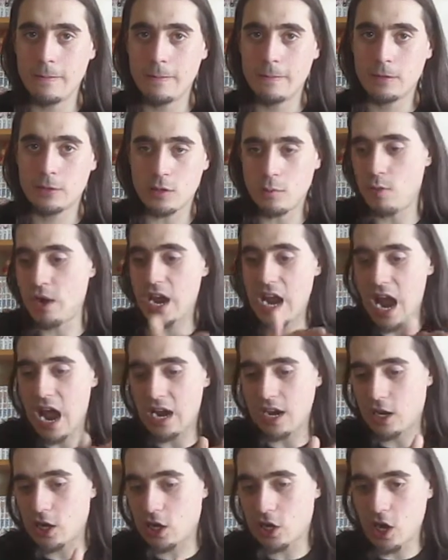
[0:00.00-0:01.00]
Somebody had
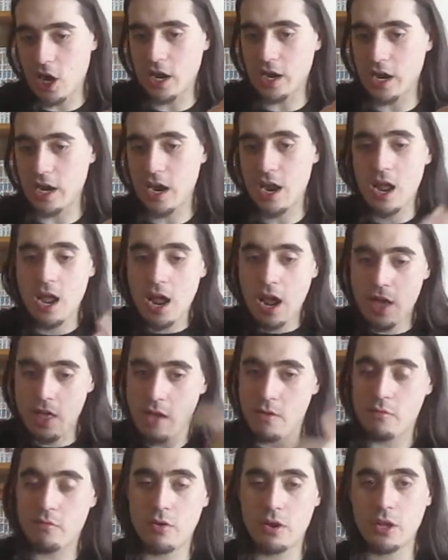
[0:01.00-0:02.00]
to cut it
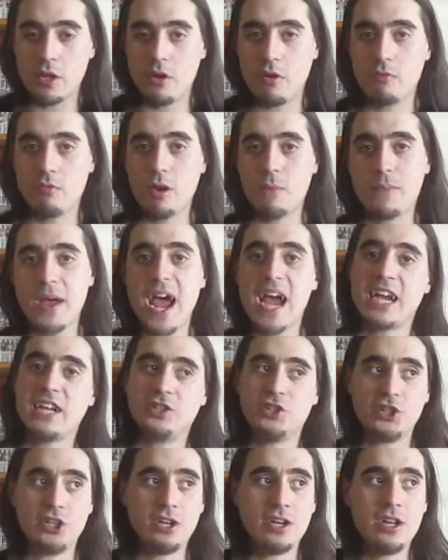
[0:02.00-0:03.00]
and then, you know,
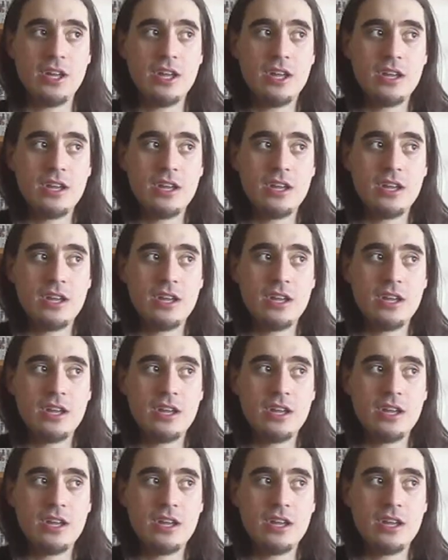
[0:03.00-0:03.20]
repackage it.